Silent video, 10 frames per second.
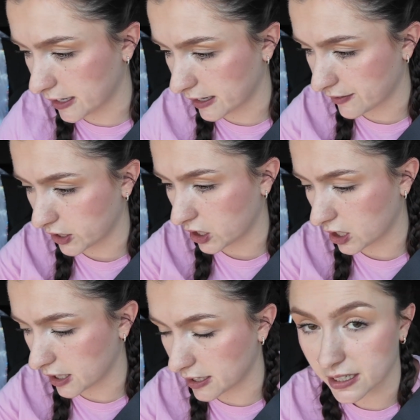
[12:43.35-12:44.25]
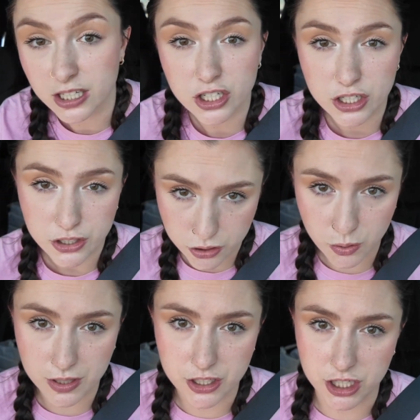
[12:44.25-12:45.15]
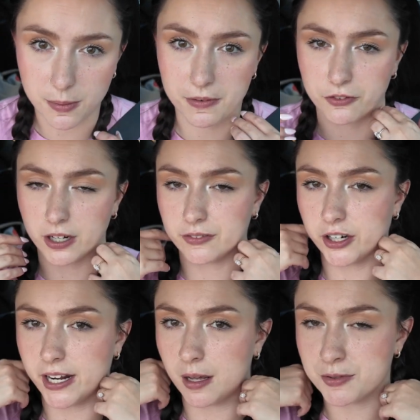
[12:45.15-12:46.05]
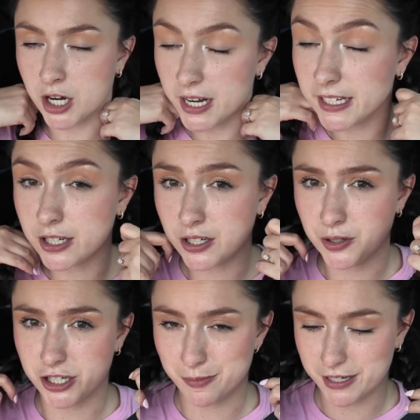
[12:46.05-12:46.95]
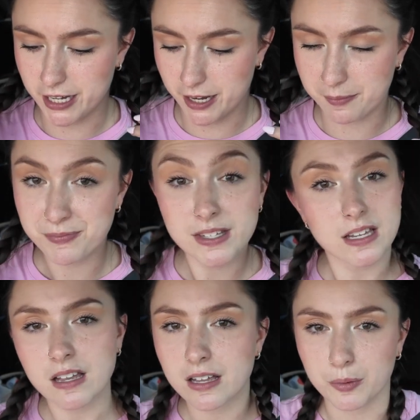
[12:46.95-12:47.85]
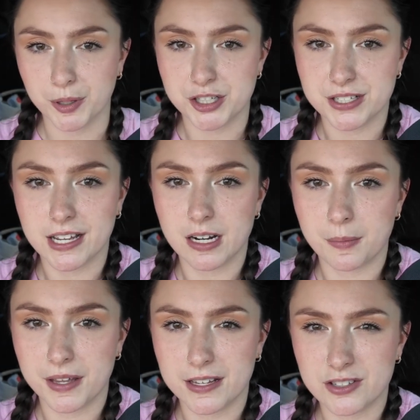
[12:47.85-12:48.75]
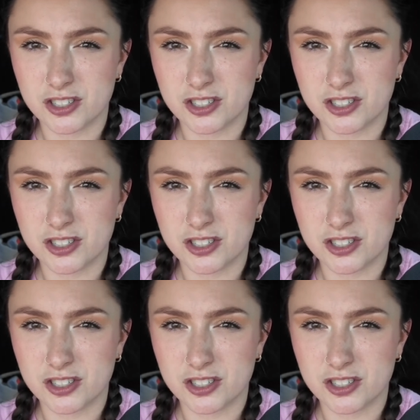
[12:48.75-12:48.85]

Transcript: I haven't gone to the gym in forever, and I'm starting a new gym today, which is gonna be